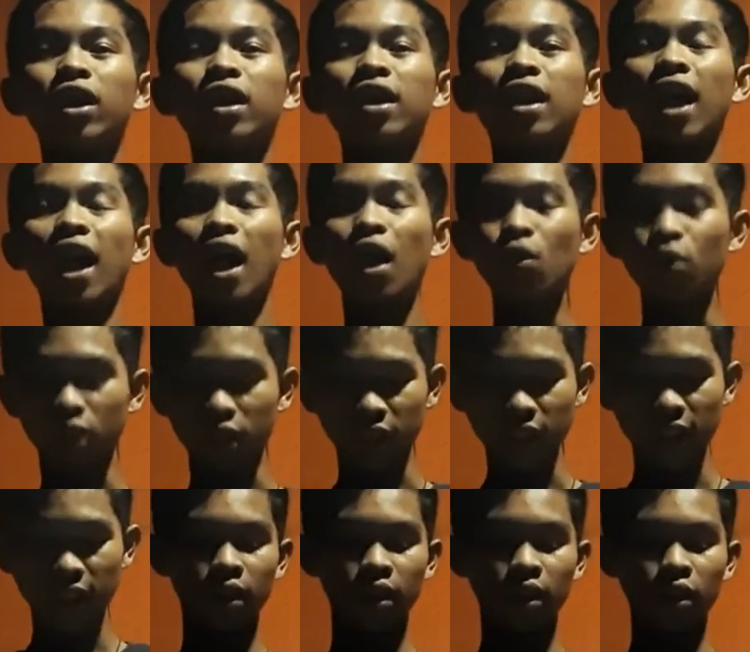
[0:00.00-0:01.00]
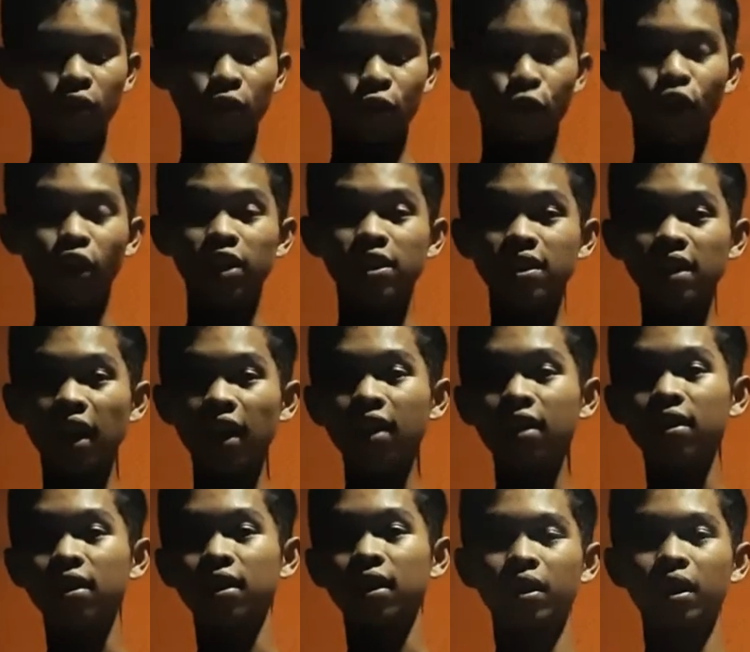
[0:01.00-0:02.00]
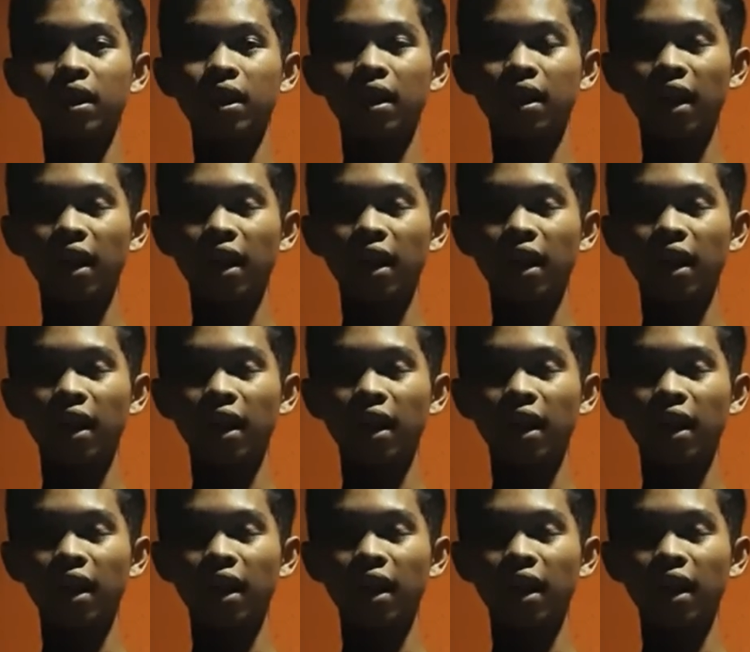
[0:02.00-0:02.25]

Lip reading: an hour for his order.